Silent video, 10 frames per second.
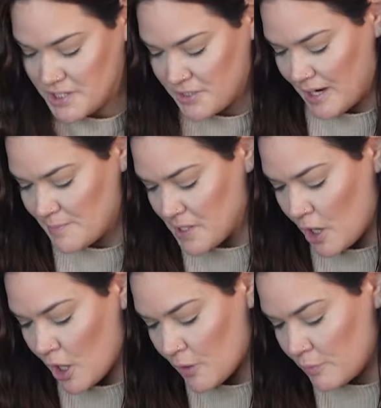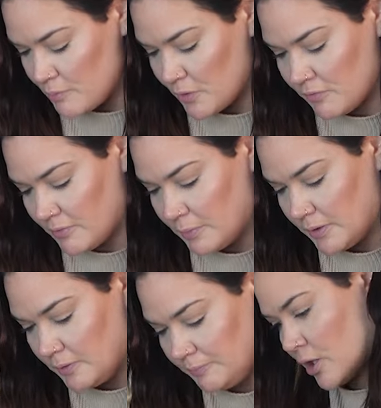straps are
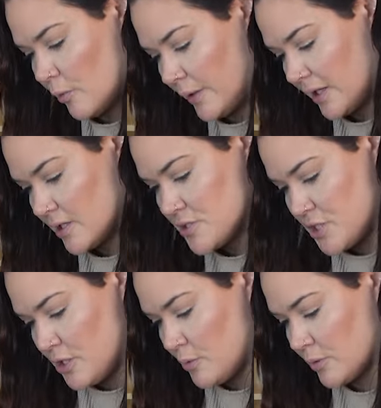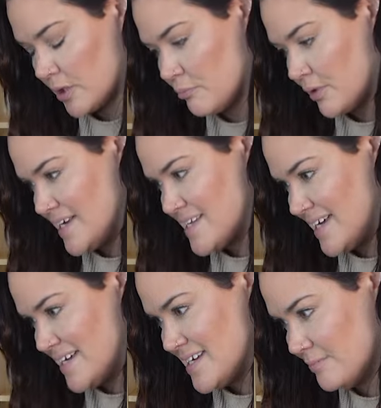removable. Going to compress
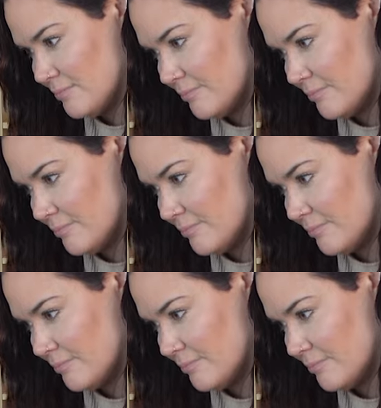it